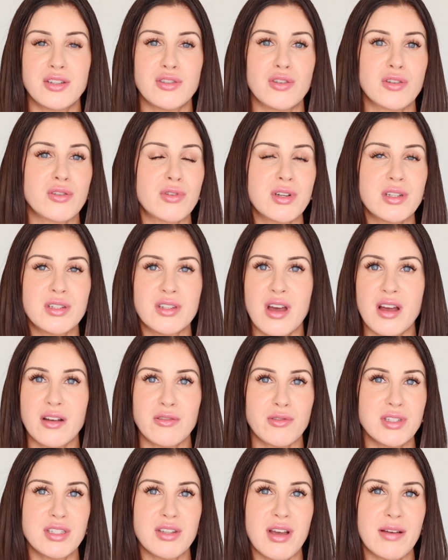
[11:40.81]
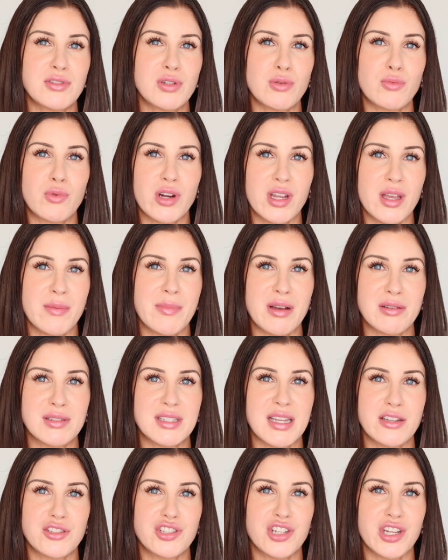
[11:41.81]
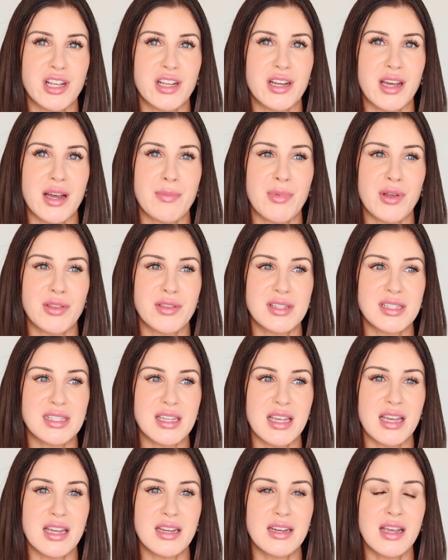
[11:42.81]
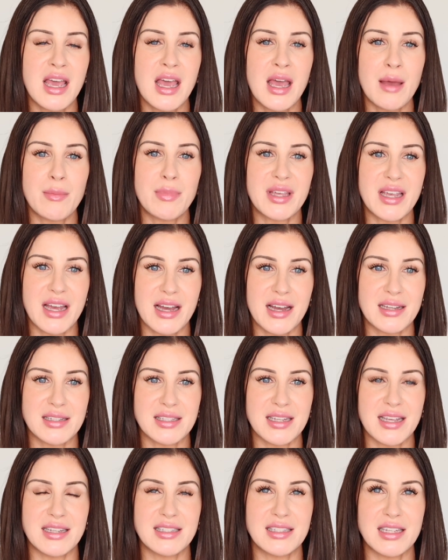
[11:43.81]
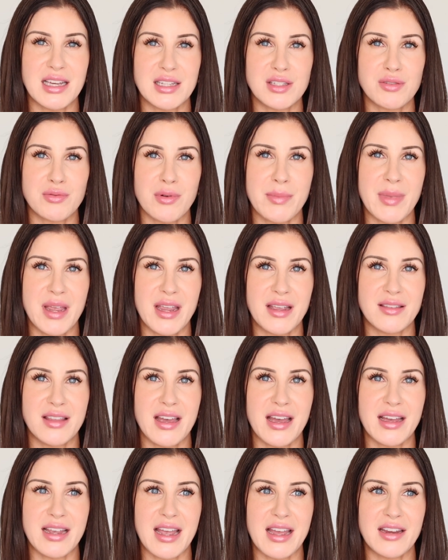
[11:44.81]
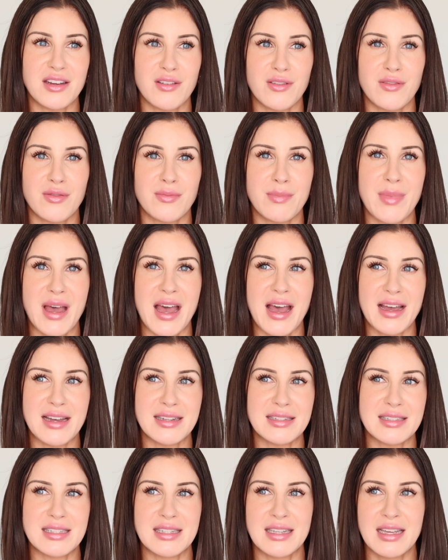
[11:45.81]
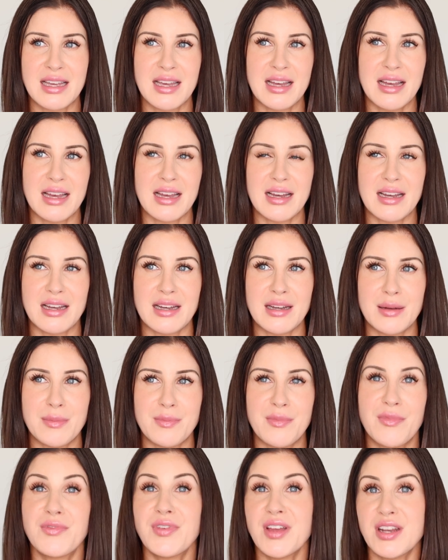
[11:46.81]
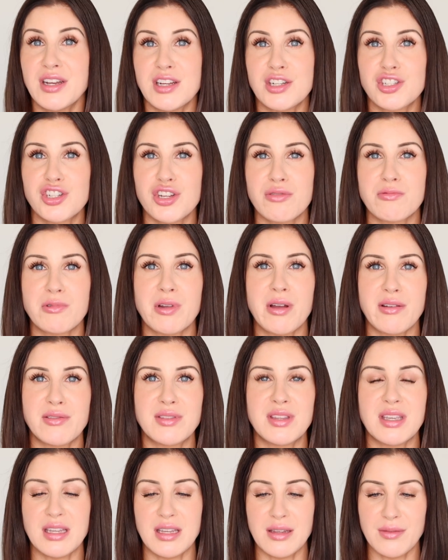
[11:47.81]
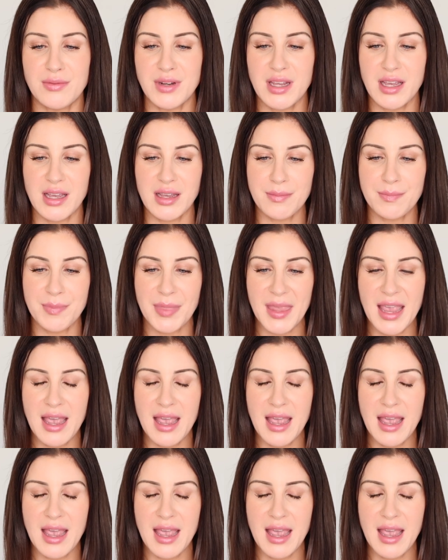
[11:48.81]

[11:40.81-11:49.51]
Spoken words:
You're not going to have to worry about touching it up on the skin because it does remain that kind of matte finish throughout the evening.